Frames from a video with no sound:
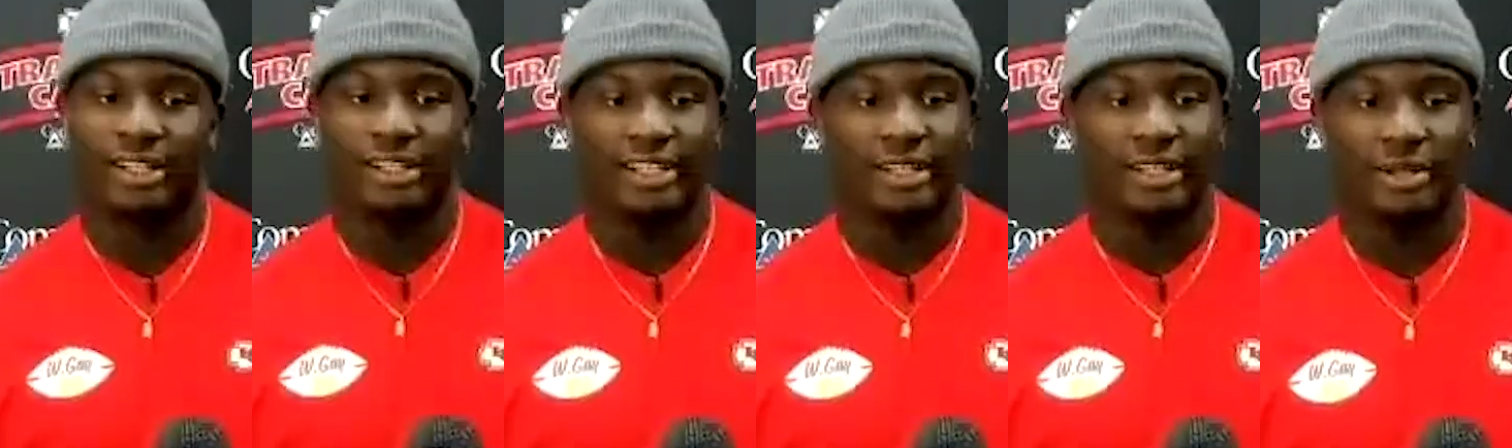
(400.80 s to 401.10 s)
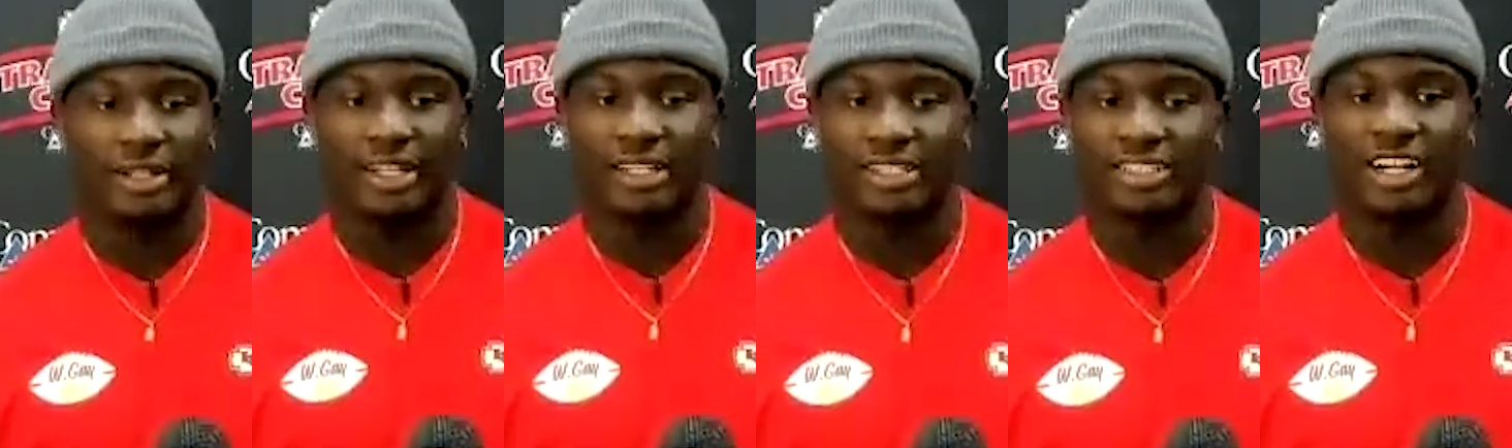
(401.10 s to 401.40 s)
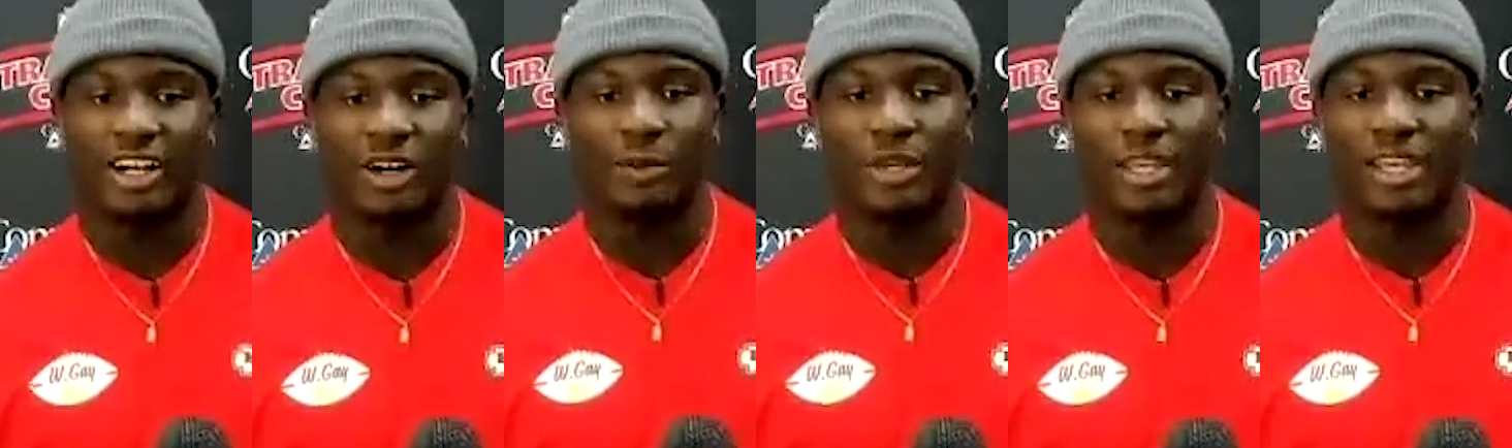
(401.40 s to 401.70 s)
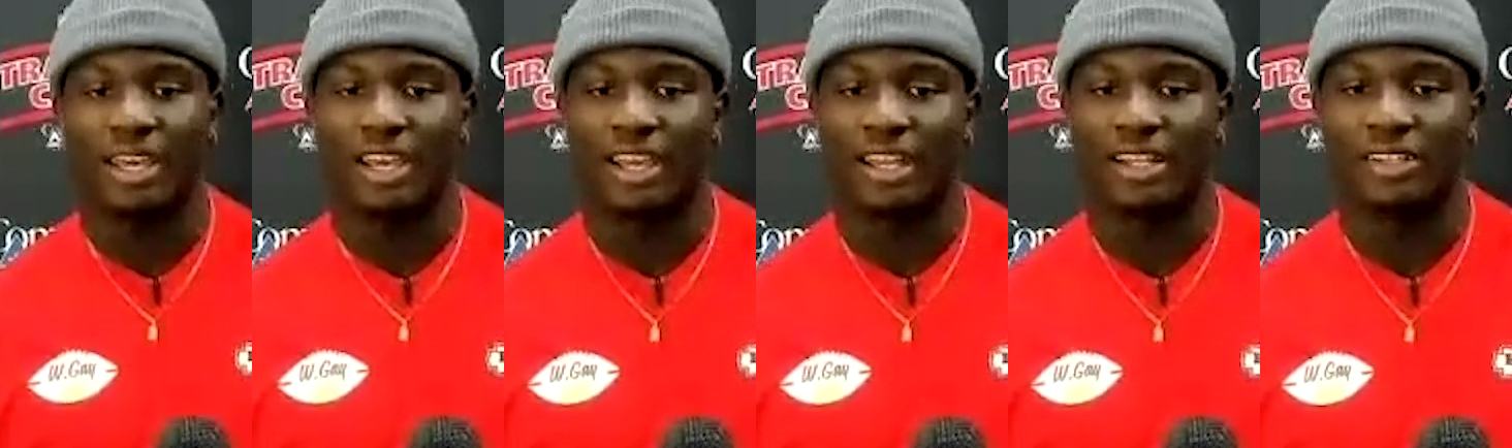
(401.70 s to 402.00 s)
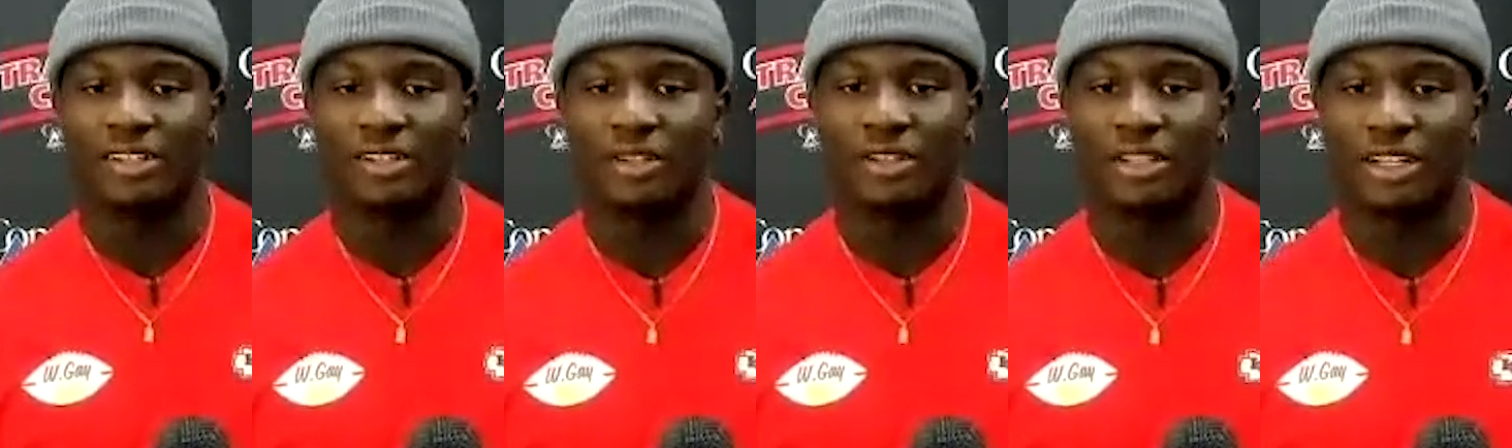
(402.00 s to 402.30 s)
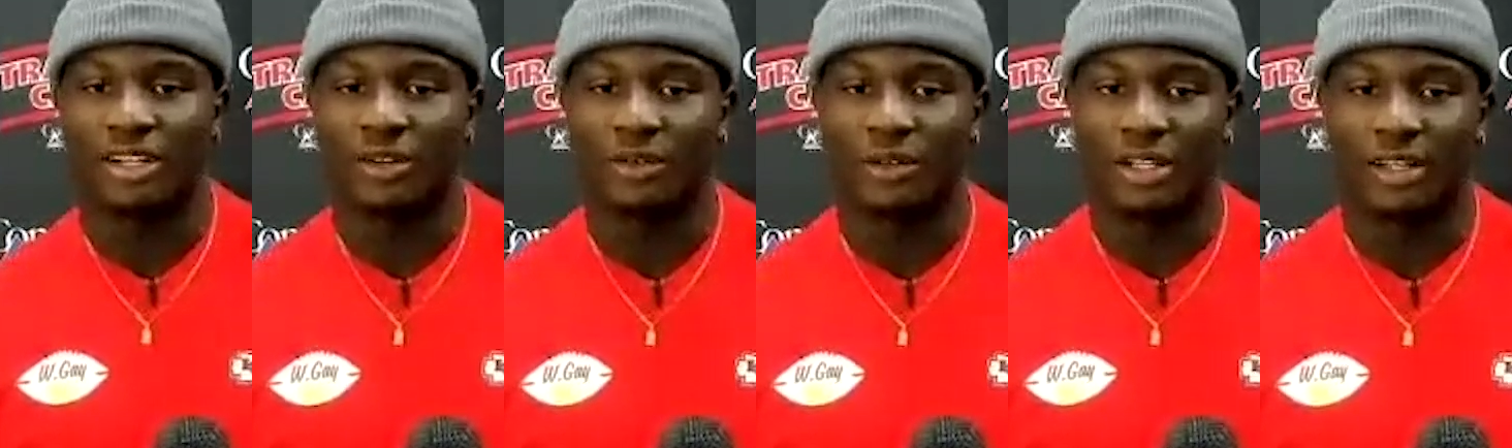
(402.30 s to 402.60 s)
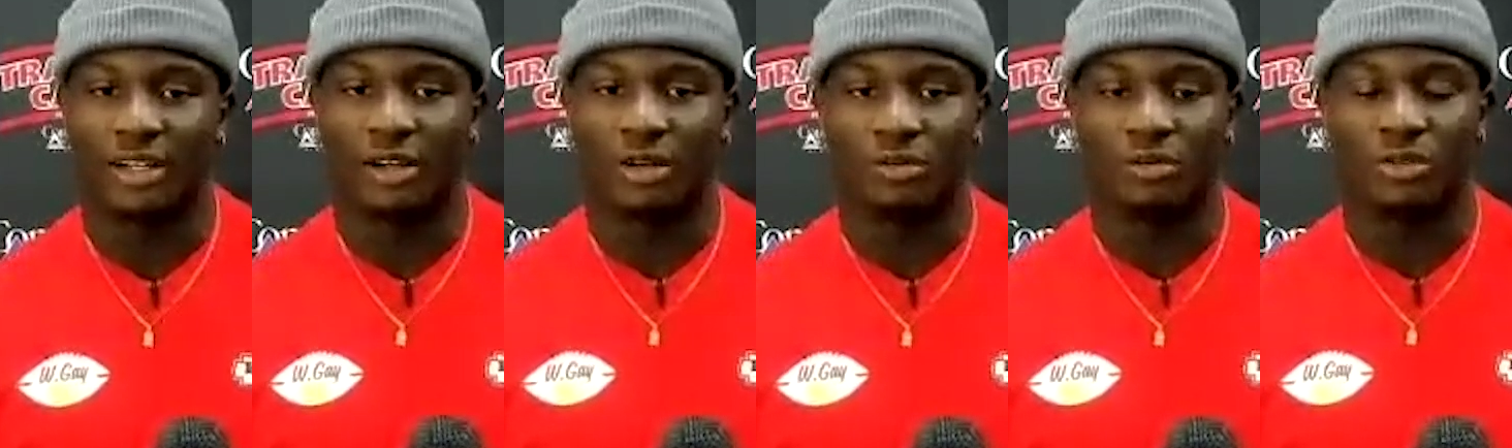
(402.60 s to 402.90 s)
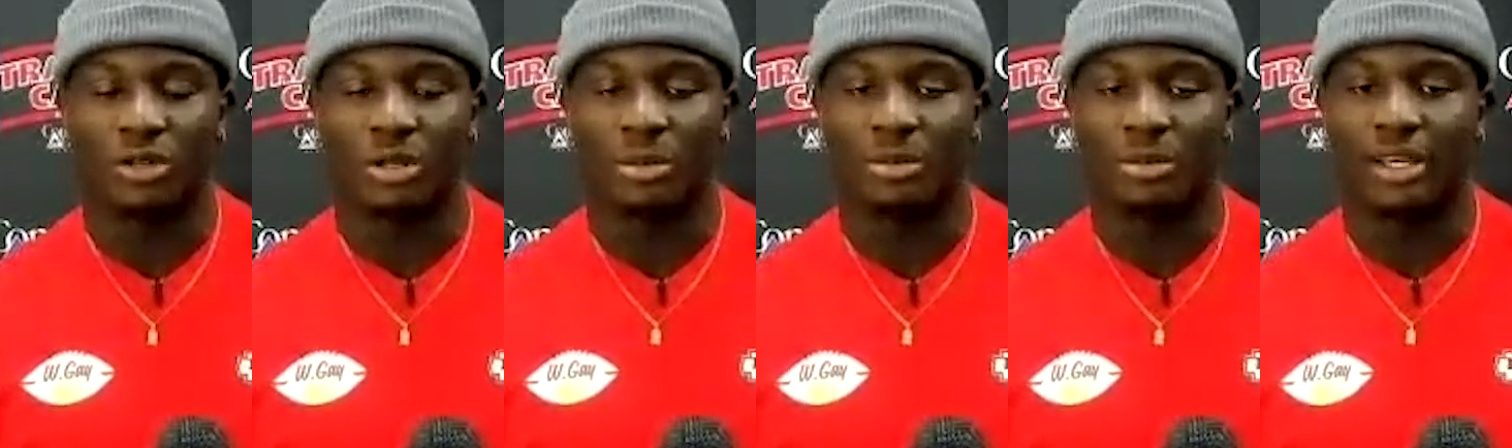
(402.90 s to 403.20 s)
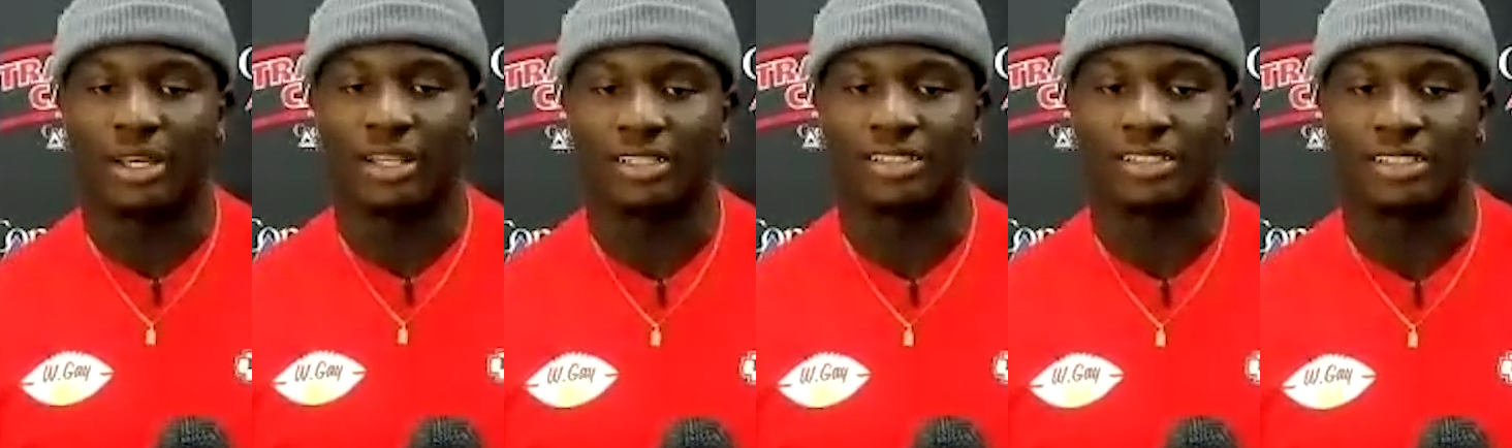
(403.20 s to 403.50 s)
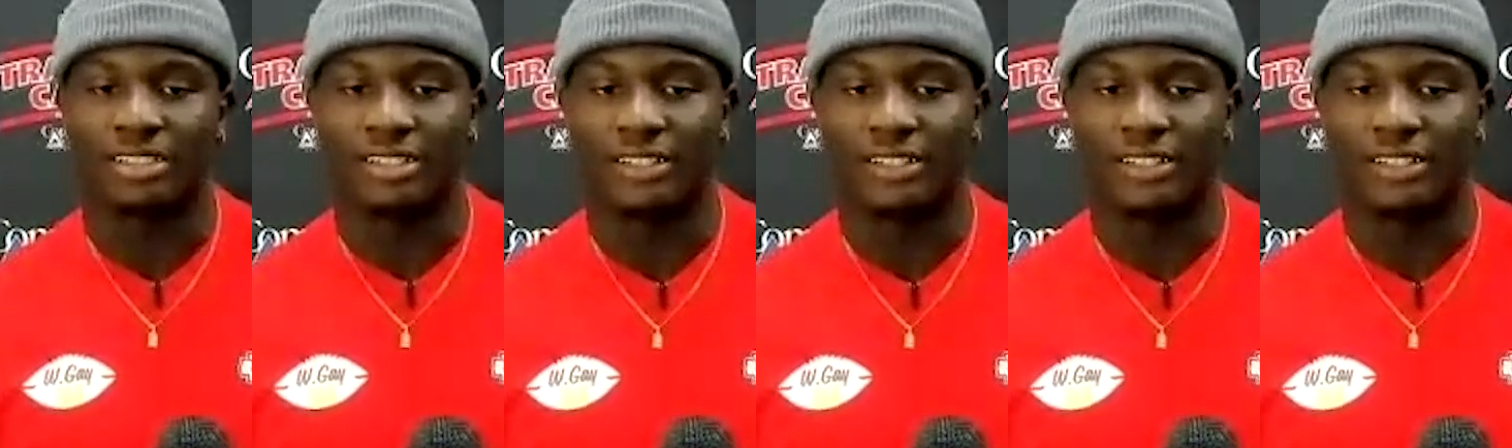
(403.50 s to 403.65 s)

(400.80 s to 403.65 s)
I mean, that's all we can do, you know, and hope for the best.